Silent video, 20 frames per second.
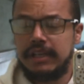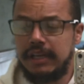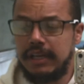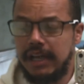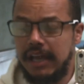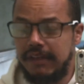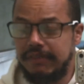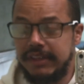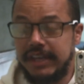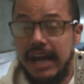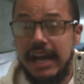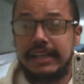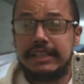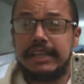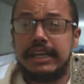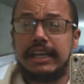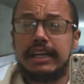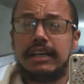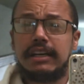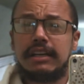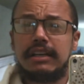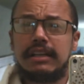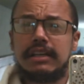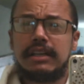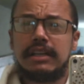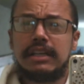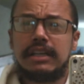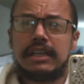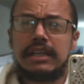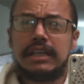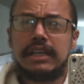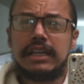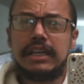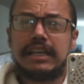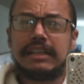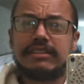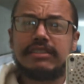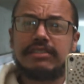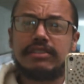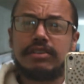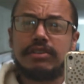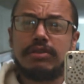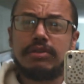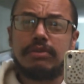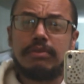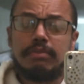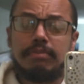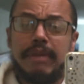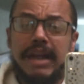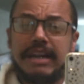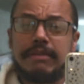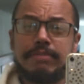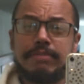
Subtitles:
And the idea is to make